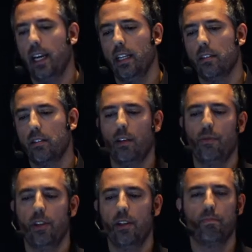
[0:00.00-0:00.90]
and
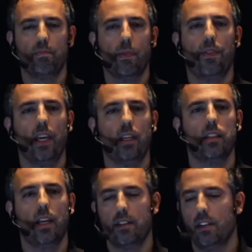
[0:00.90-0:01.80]
if we
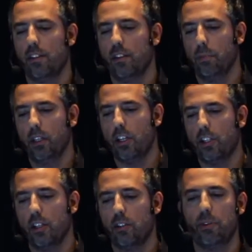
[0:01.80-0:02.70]
think that this is
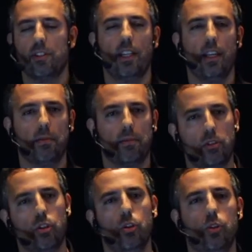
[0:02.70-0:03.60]
malicious, we send
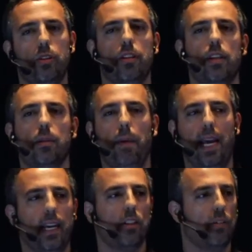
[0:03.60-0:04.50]
it to the
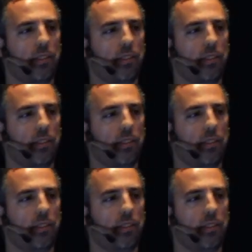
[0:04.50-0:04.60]
back end